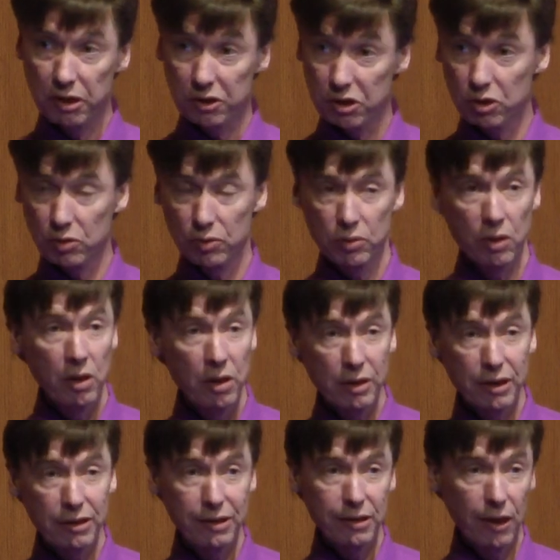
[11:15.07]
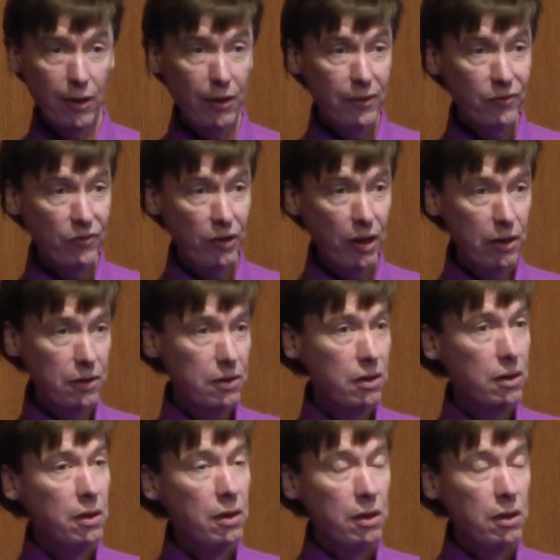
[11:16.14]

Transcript: This is how I felt.